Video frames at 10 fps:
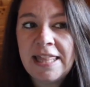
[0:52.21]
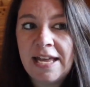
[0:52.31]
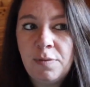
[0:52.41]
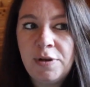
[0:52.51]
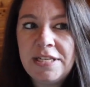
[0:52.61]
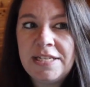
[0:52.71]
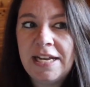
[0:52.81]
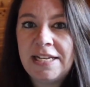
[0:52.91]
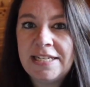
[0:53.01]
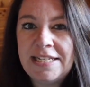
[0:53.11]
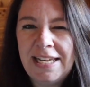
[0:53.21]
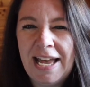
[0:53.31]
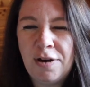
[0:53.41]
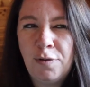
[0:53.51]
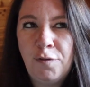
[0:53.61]
Then we stayed in
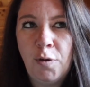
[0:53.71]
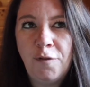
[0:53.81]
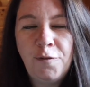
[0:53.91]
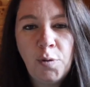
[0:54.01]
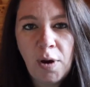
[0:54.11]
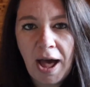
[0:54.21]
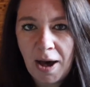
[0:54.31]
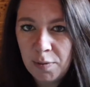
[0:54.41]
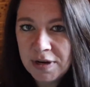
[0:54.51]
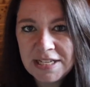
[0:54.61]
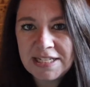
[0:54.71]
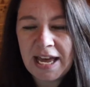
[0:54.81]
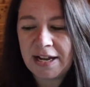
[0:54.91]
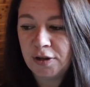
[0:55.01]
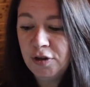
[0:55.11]
Seattle for 4 hours,
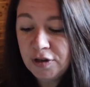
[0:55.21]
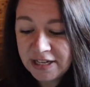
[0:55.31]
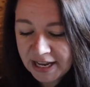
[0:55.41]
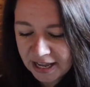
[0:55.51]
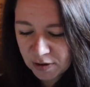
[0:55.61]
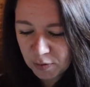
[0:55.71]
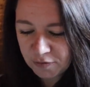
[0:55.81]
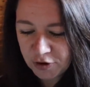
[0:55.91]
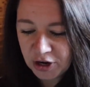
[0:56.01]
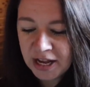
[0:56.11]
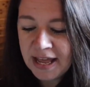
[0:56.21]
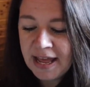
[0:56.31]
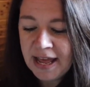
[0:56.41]
had a good layover.